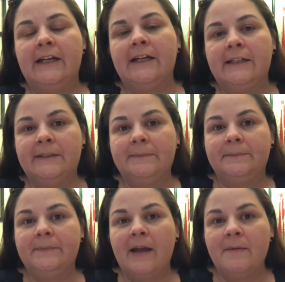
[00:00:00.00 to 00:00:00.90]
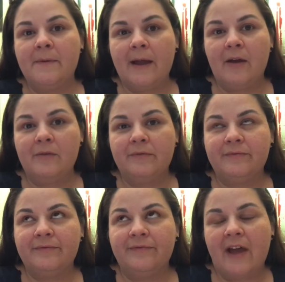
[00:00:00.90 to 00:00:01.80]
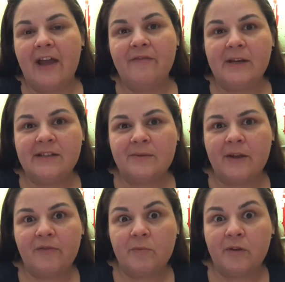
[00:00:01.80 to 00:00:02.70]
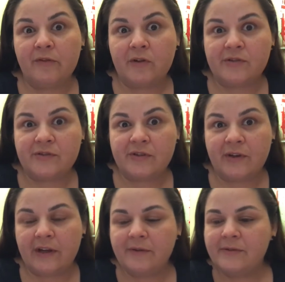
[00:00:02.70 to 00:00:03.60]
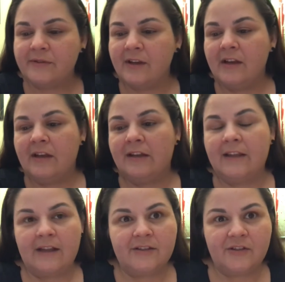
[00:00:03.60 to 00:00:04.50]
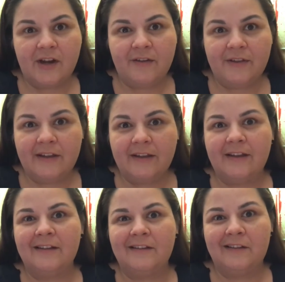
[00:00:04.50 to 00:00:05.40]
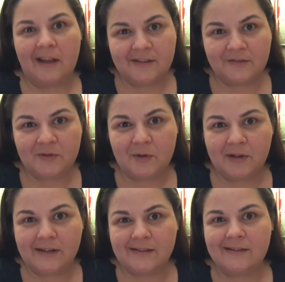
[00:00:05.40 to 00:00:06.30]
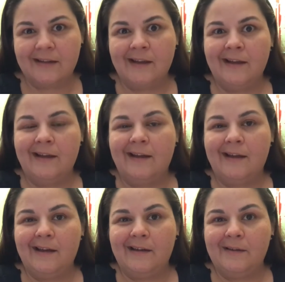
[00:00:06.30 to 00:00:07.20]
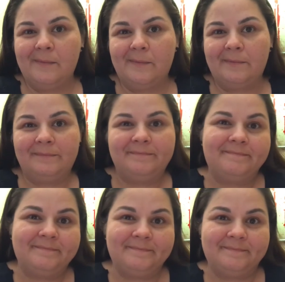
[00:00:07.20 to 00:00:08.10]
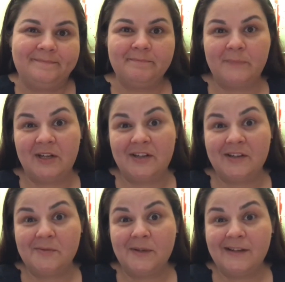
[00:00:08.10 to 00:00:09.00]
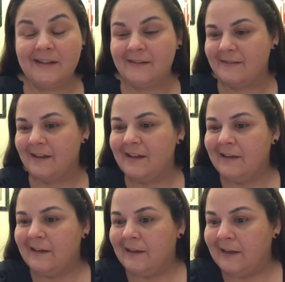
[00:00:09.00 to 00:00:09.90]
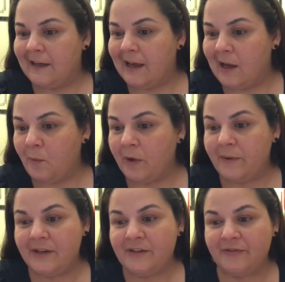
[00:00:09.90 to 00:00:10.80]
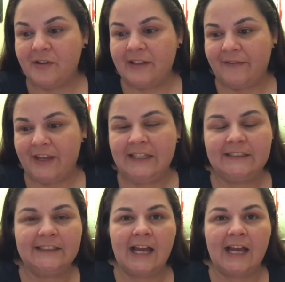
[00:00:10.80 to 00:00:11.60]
I'm about 5 minutes away from Universal Studios. Lots of traffic, lots of tourists, but it is what it is. What do I do for a living?